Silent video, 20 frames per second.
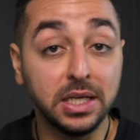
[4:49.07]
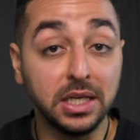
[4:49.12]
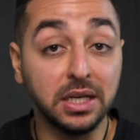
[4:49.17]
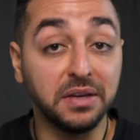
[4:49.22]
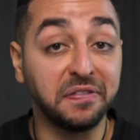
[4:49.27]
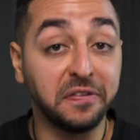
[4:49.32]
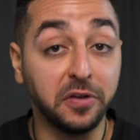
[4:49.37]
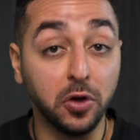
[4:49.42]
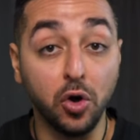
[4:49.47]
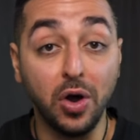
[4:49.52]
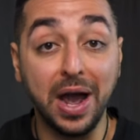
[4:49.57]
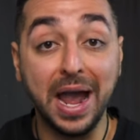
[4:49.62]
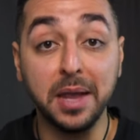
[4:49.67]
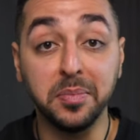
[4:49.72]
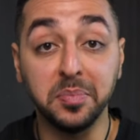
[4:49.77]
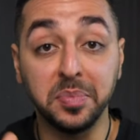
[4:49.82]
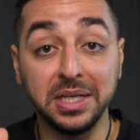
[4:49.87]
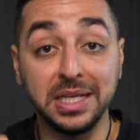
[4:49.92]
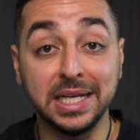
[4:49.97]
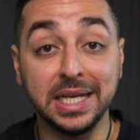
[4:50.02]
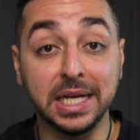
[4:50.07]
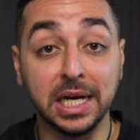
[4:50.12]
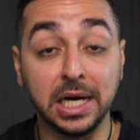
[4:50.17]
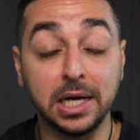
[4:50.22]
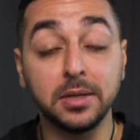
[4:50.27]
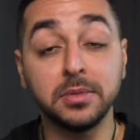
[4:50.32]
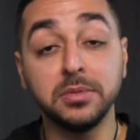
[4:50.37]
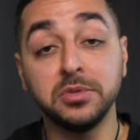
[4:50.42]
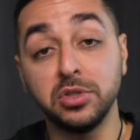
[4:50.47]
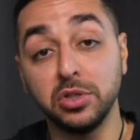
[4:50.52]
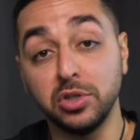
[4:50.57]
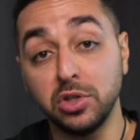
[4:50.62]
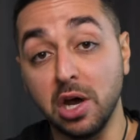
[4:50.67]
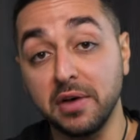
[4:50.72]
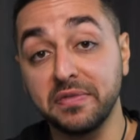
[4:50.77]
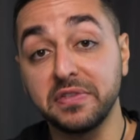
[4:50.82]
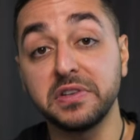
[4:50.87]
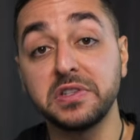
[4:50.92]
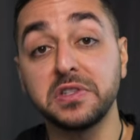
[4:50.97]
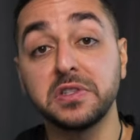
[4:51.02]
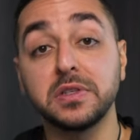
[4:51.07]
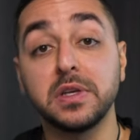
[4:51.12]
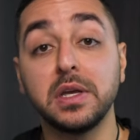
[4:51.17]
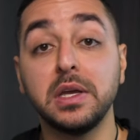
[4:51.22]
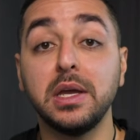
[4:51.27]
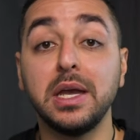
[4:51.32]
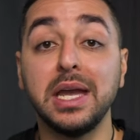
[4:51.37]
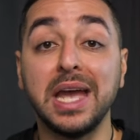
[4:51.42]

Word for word: If you're a beginner to novice,